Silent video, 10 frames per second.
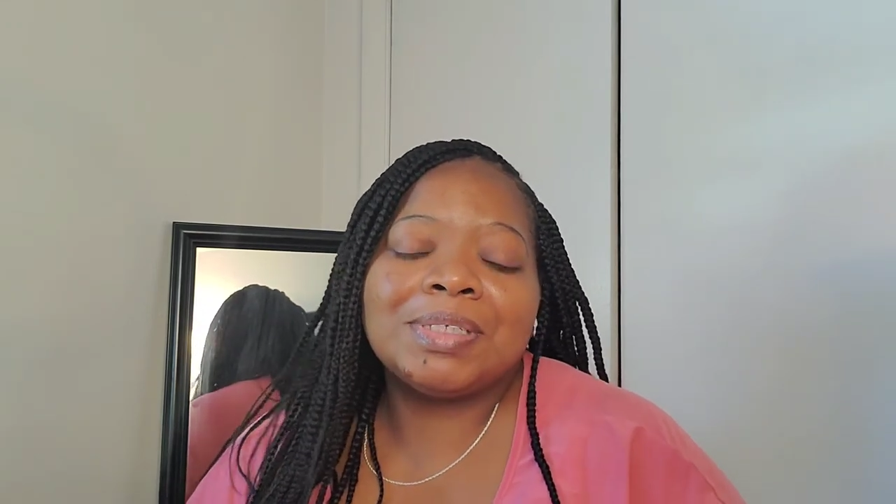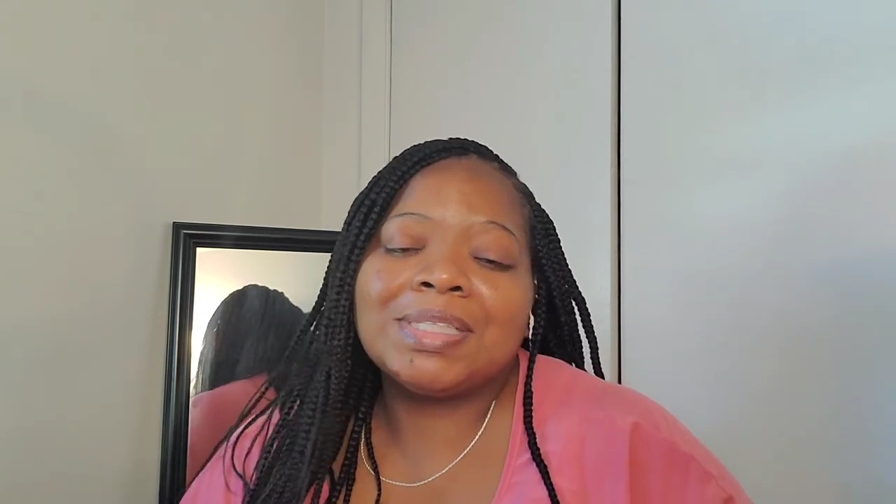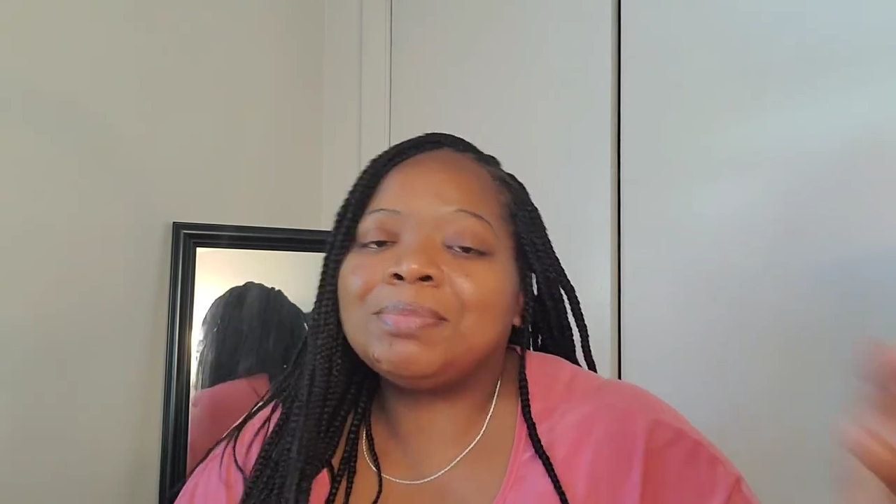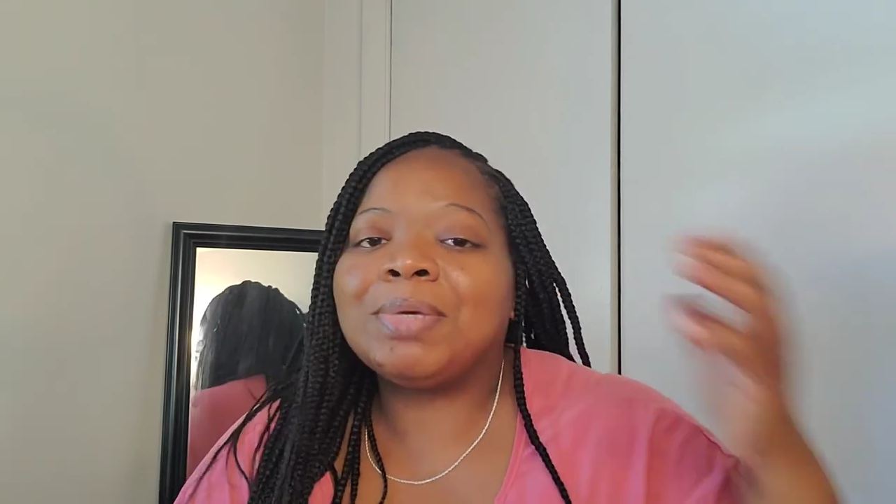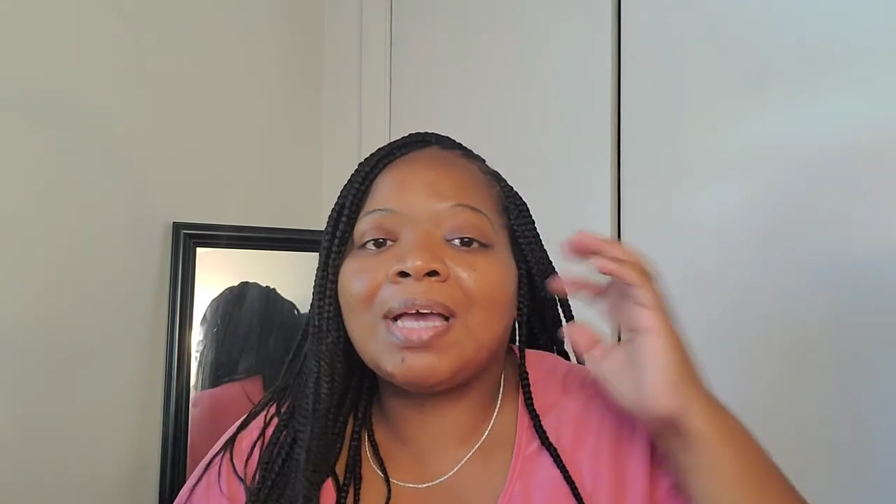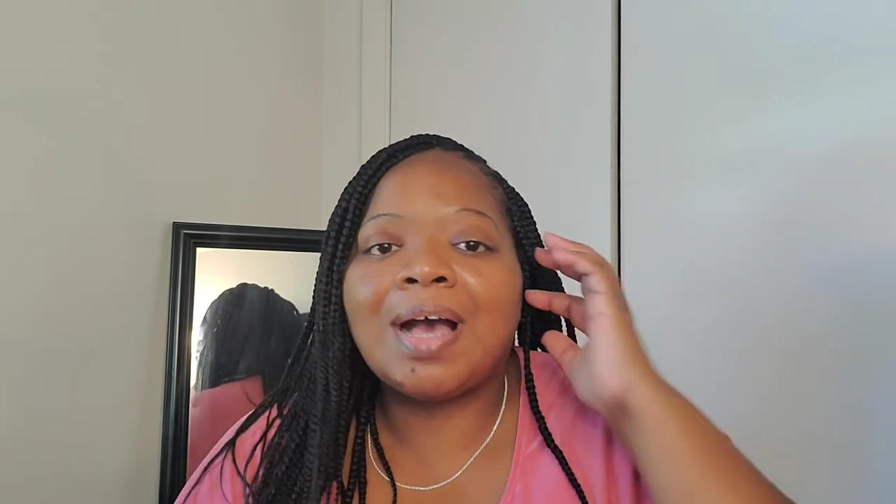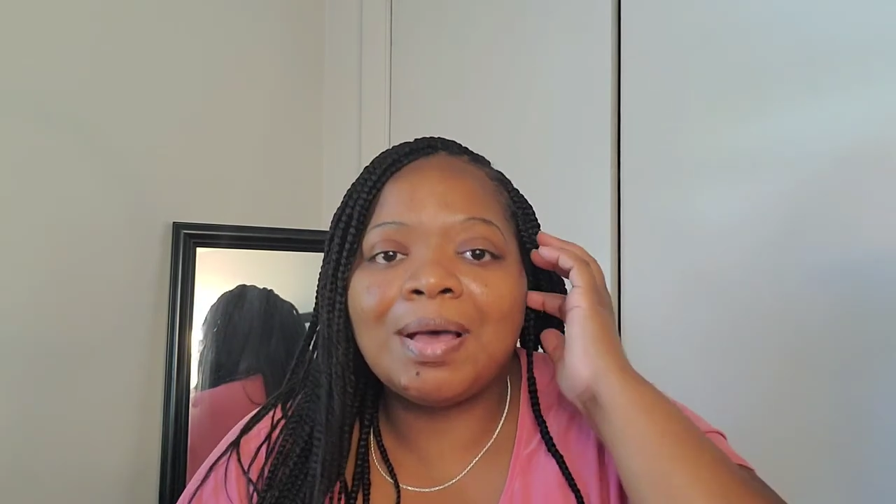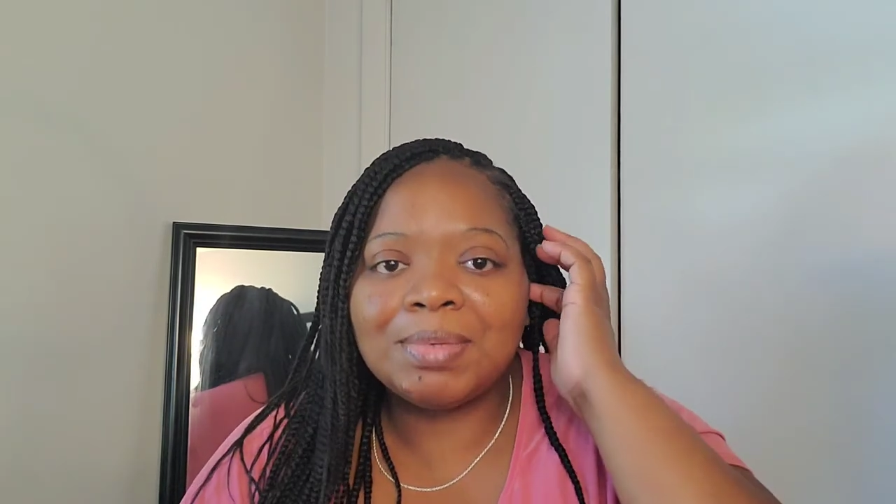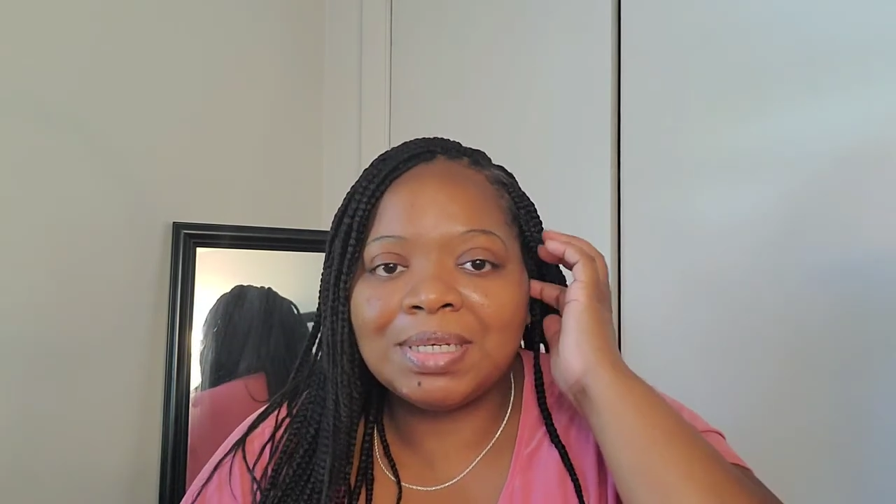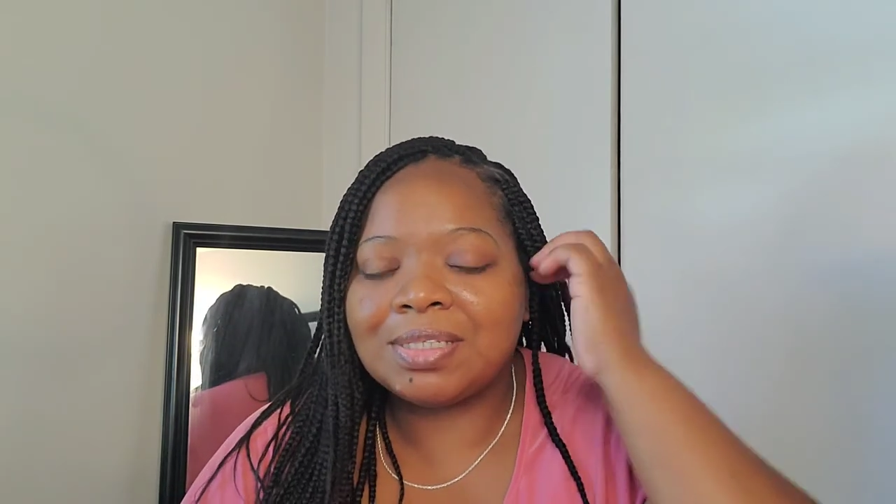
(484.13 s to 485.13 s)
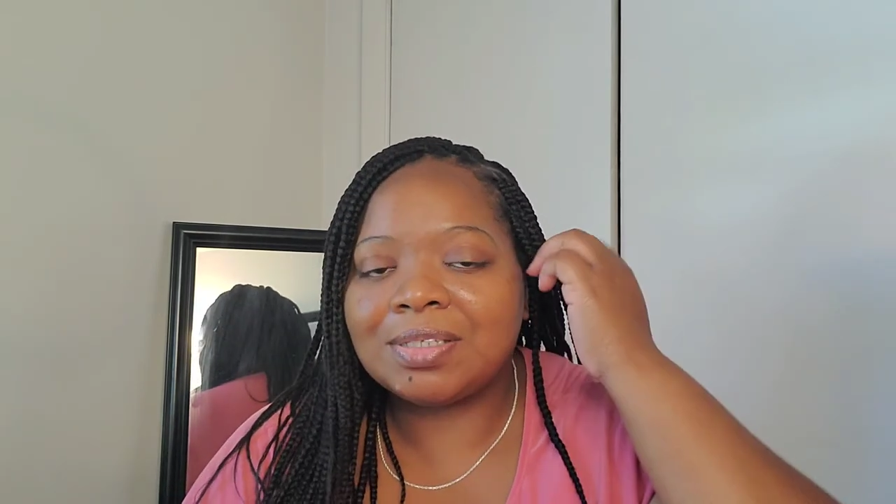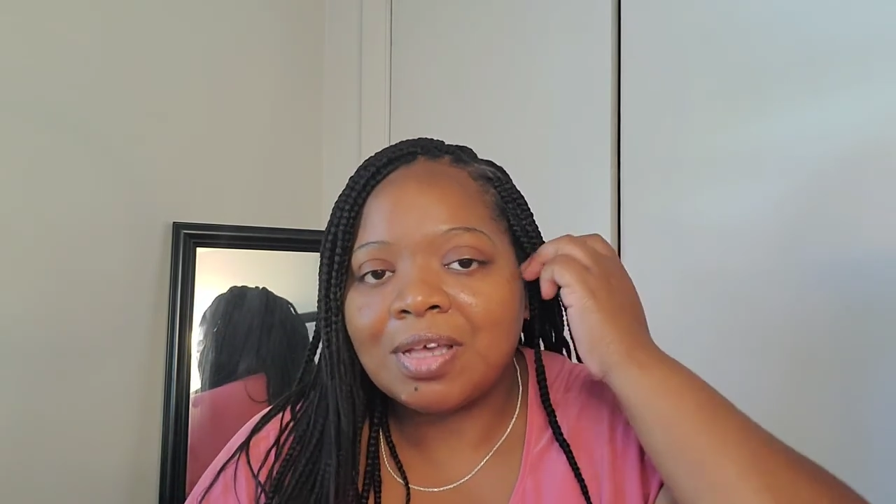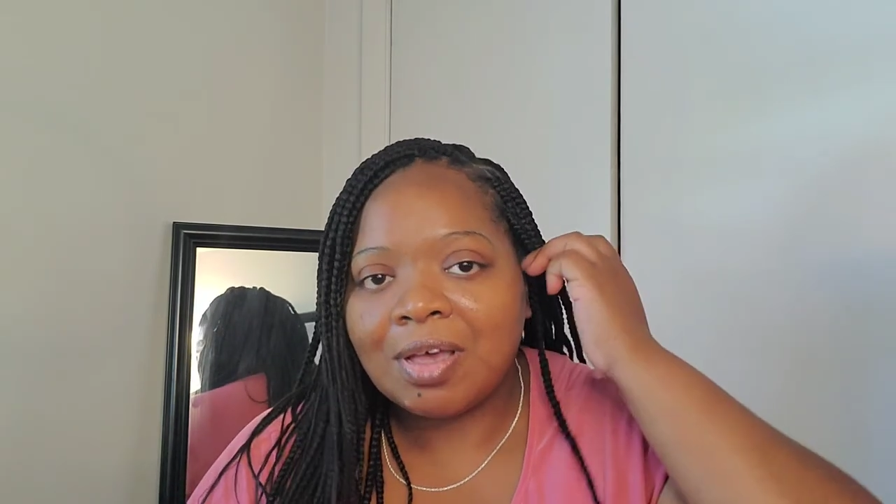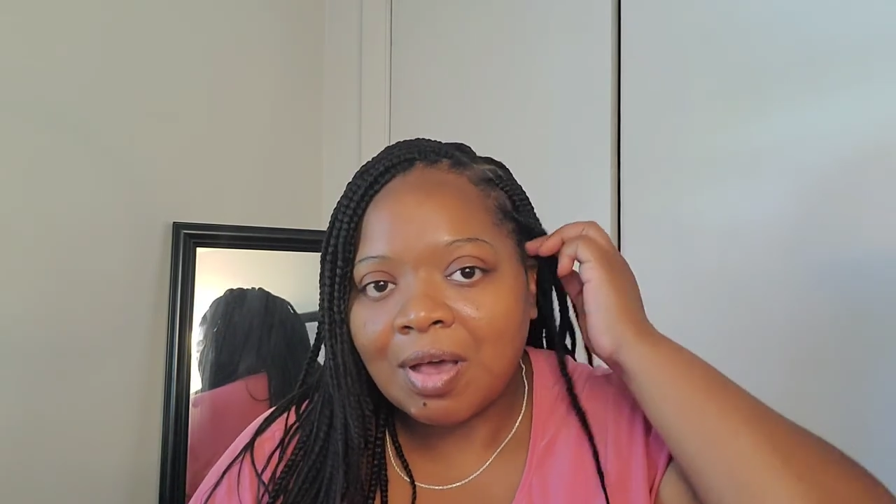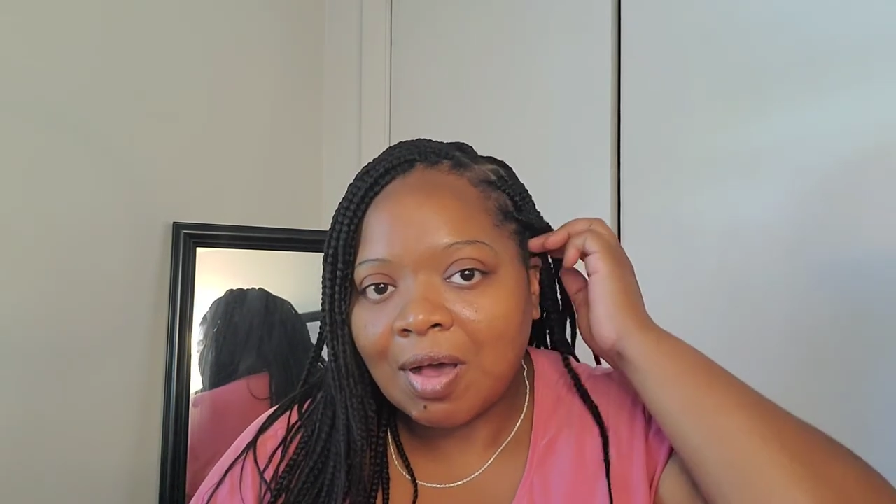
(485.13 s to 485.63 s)
send me comments,
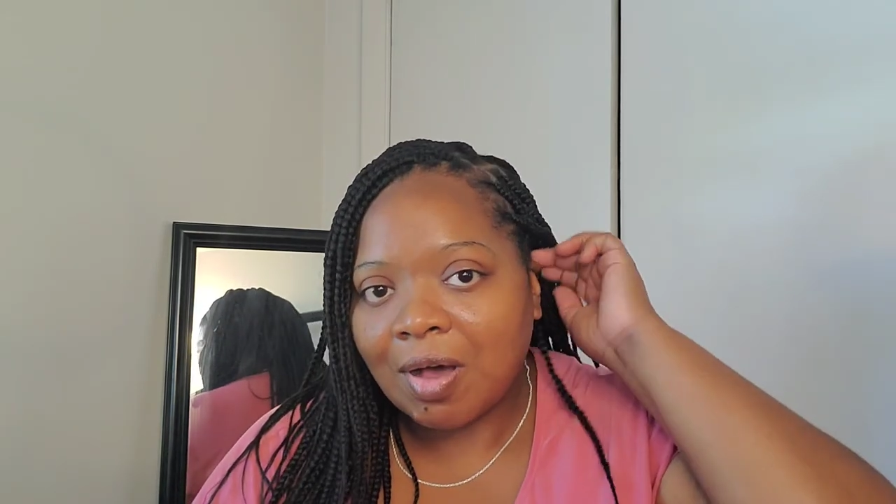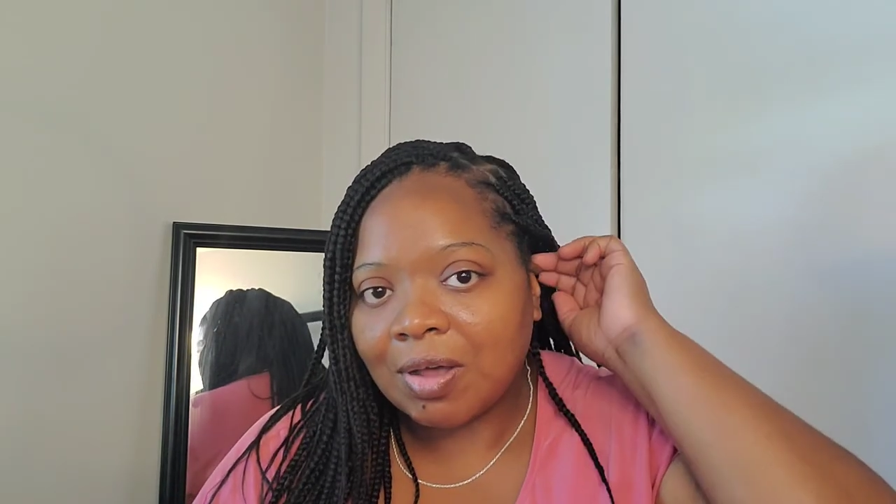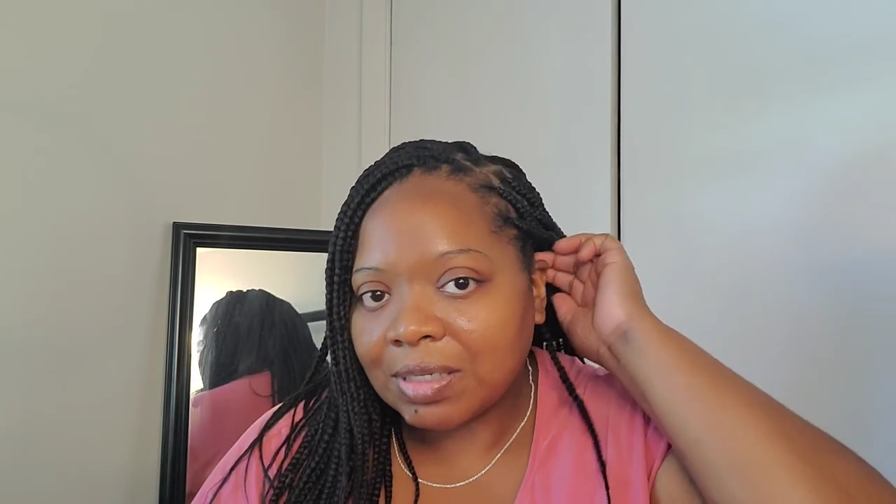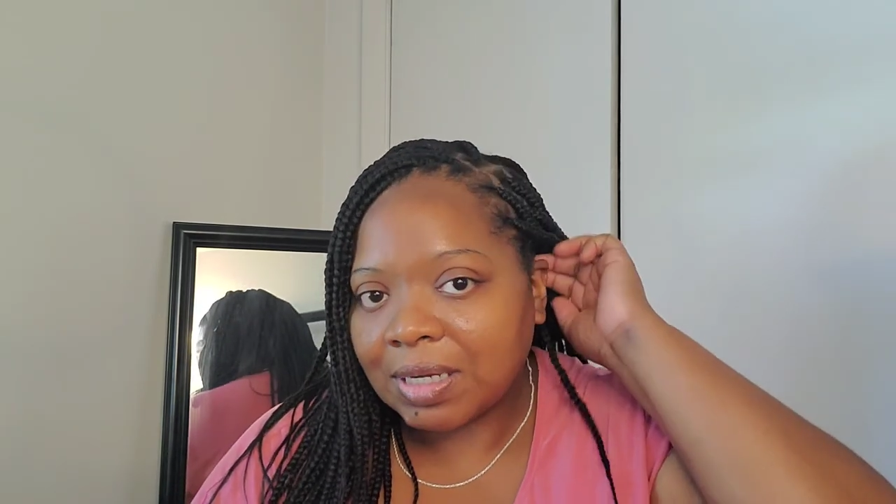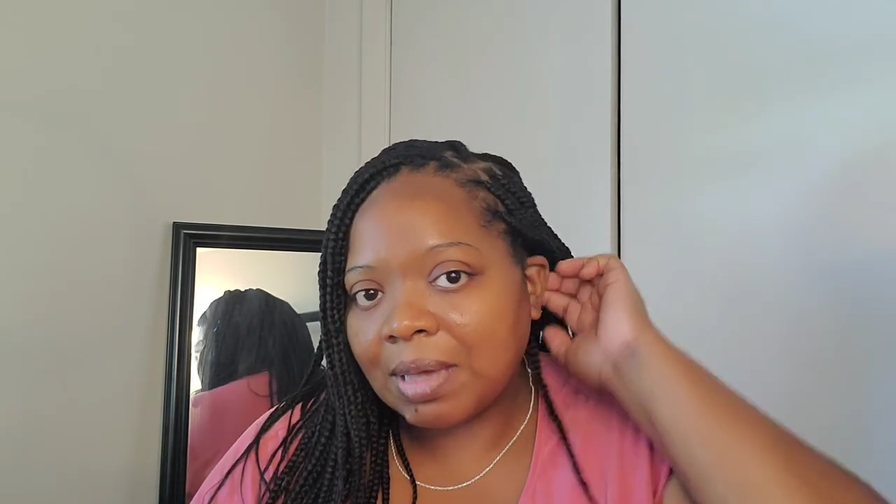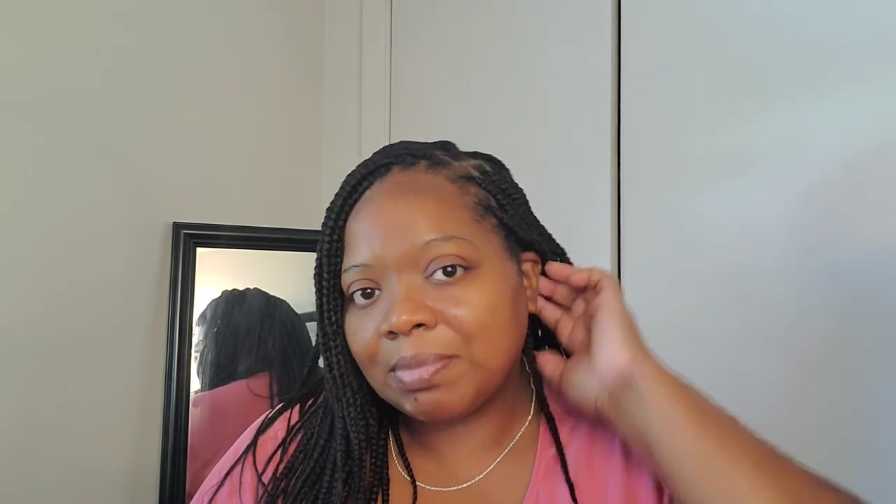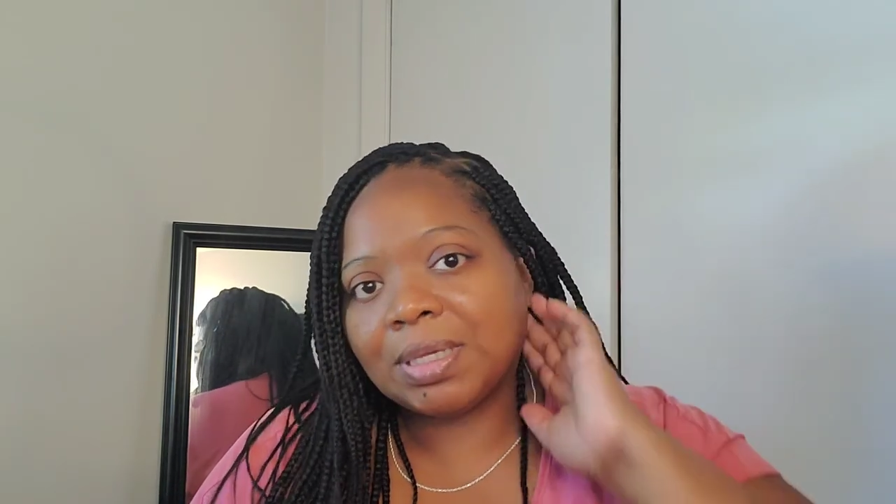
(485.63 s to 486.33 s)
all of that.